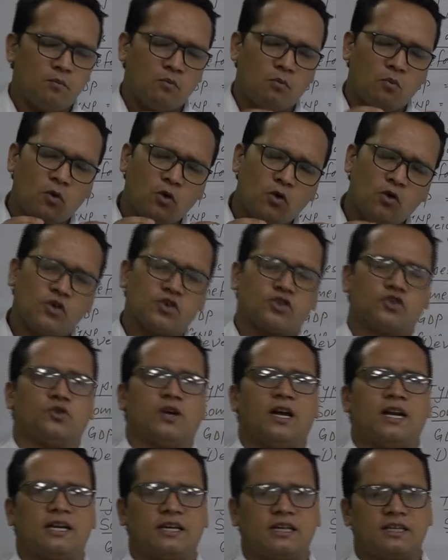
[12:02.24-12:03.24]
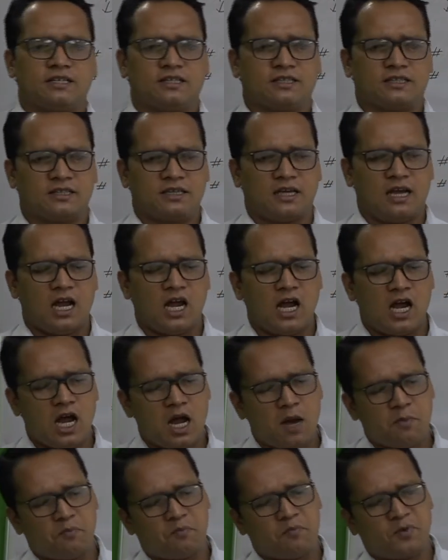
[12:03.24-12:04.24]
more jewelries,
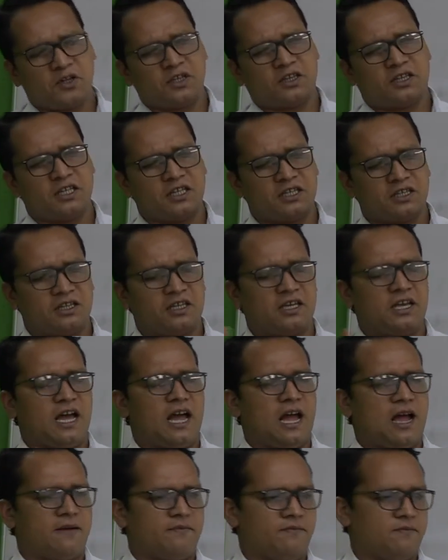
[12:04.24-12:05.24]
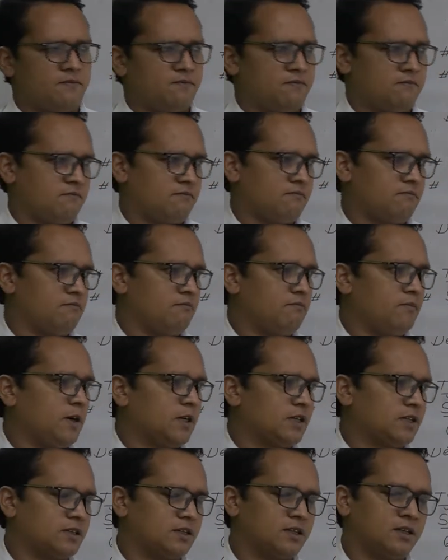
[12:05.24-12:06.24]
everything they have.
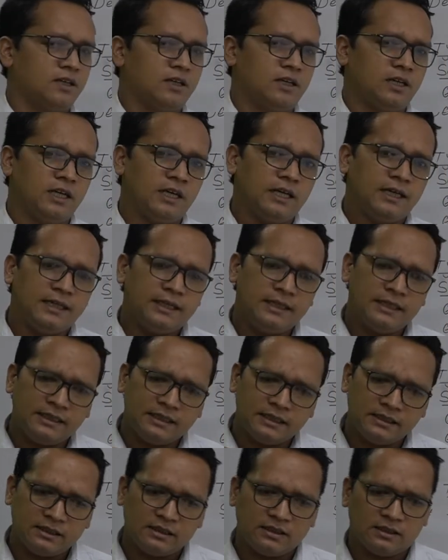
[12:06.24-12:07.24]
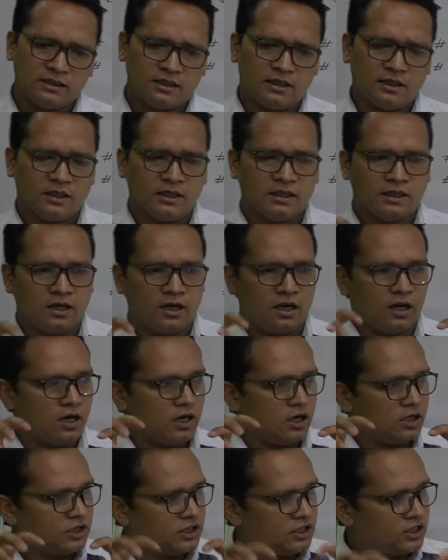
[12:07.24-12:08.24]
But in
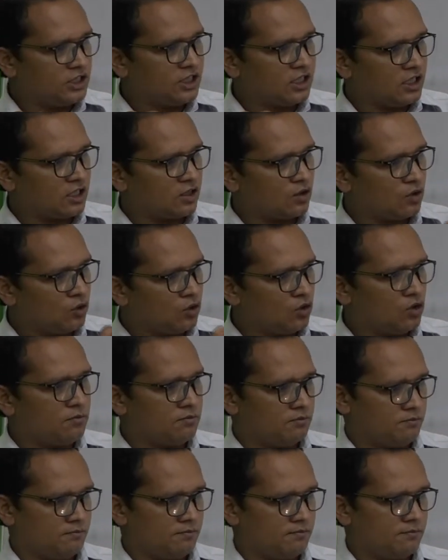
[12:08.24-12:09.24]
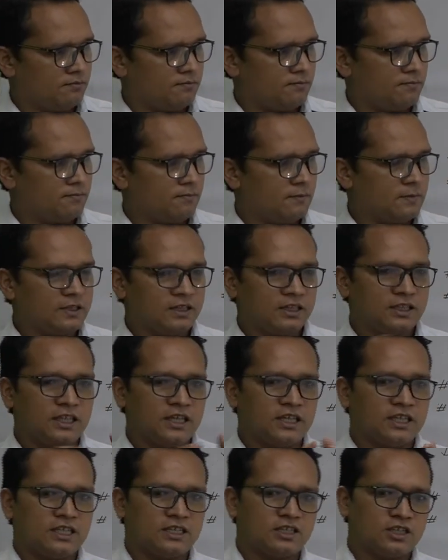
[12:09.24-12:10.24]
their home
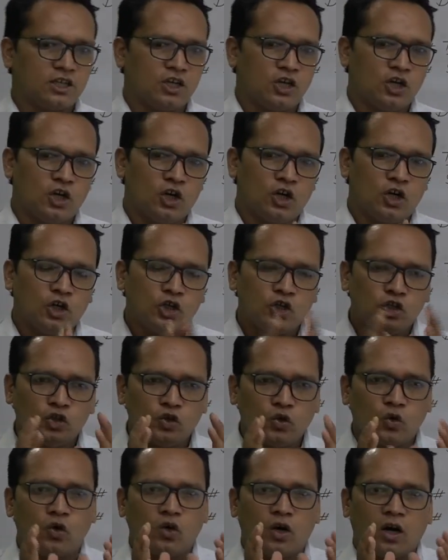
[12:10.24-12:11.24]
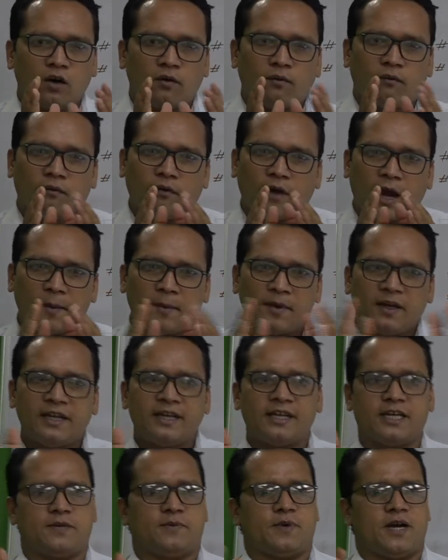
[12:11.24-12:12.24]
there is no family
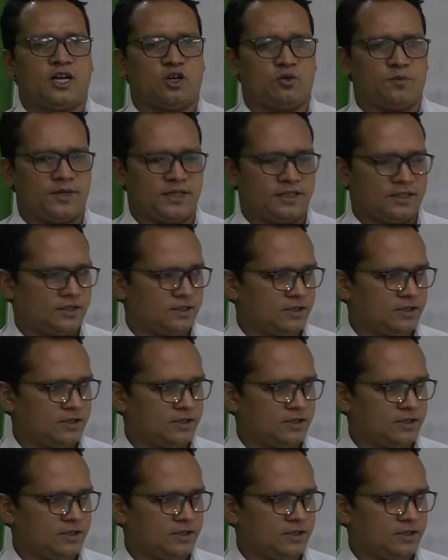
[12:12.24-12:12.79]
environment.